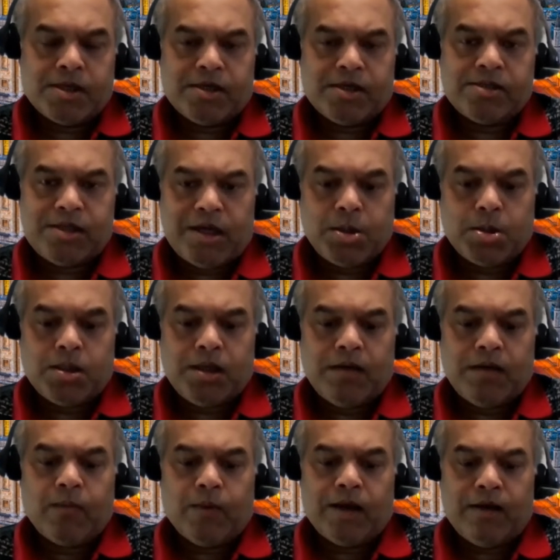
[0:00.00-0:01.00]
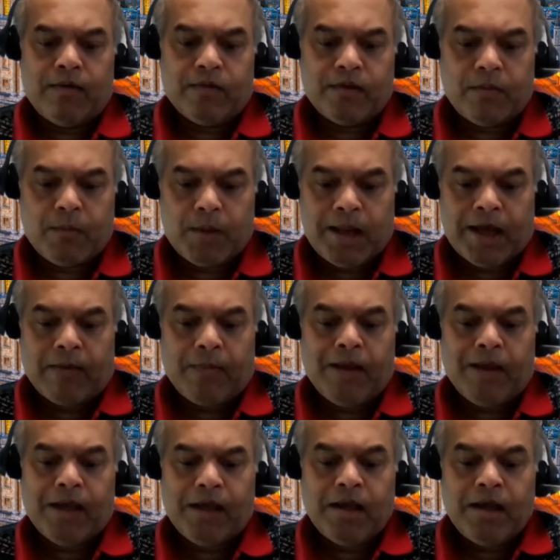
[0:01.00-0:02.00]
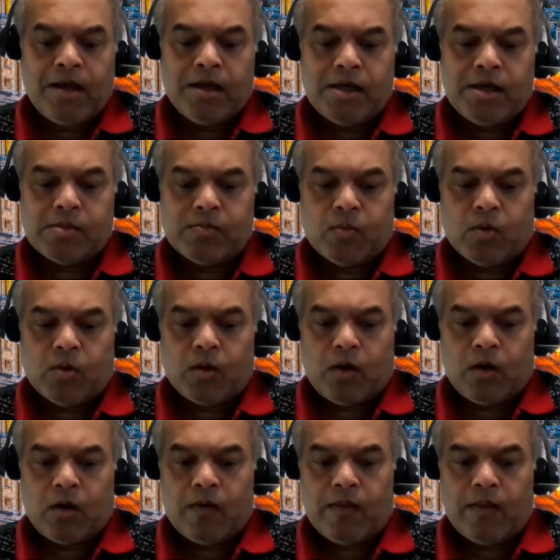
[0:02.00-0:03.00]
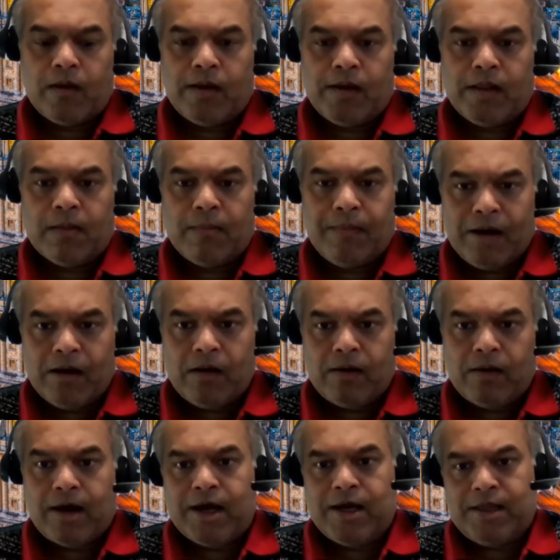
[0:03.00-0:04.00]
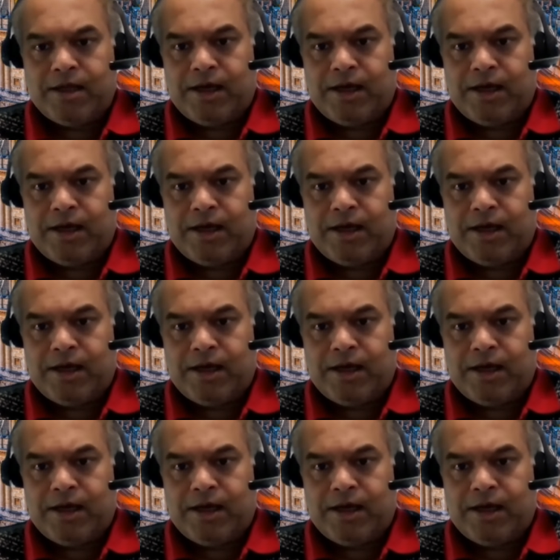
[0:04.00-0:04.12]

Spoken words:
And essentially, when someone like me is more in the middle, i.e.